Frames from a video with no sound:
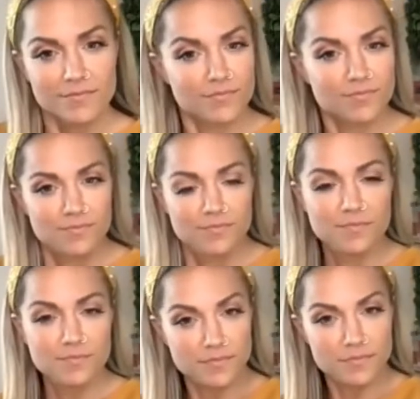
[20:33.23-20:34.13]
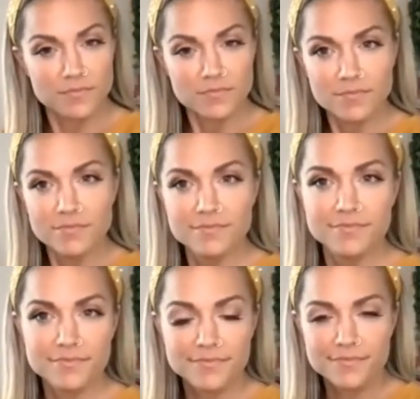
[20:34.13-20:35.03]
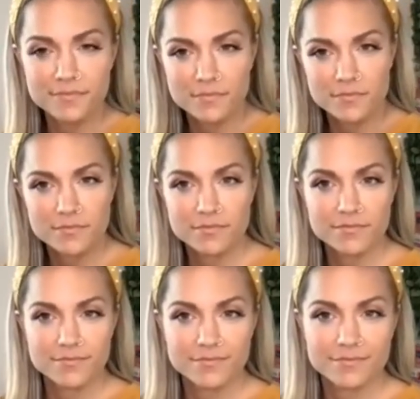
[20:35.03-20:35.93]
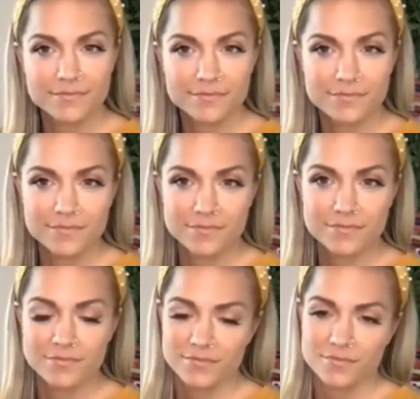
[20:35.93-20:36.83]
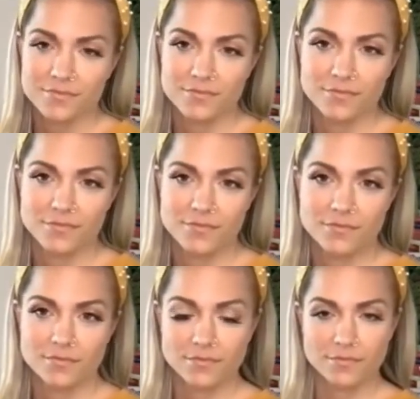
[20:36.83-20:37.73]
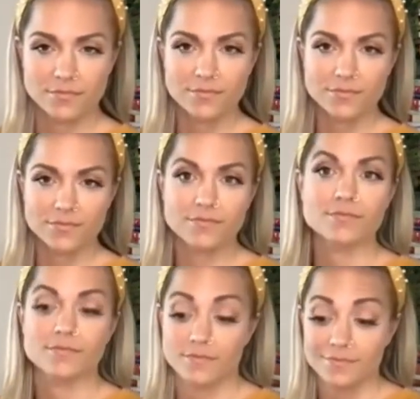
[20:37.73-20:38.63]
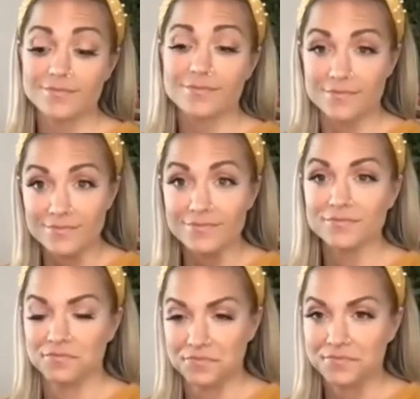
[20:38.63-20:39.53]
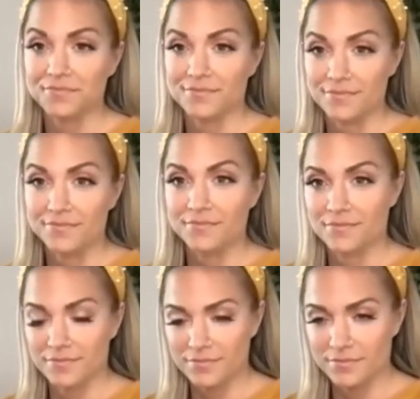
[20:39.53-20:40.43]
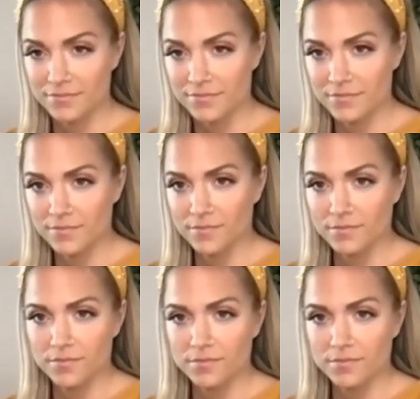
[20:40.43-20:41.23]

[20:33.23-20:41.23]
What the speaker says: This person isn't speaking.